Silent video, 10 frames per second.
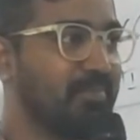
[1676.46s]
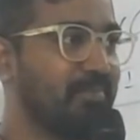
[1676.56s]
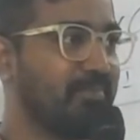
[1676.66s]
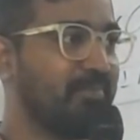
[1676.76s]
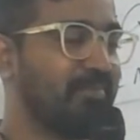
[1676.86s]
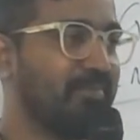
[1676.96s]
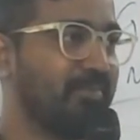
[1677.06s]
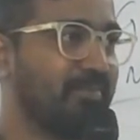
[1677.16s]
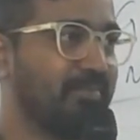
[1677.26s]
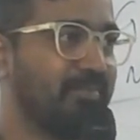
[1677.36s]

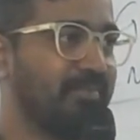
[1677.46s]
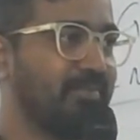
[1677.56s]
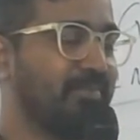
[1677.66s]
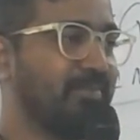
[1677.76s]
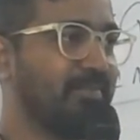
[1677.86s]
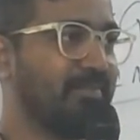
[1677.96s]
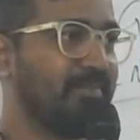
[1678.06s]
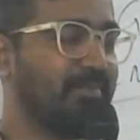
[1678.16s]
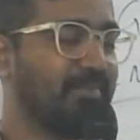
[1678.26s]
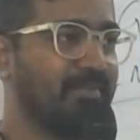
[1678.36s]

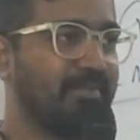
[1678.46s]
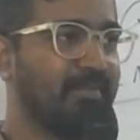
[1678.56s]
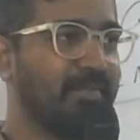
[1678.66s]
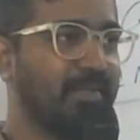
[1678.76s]
(no one is talking)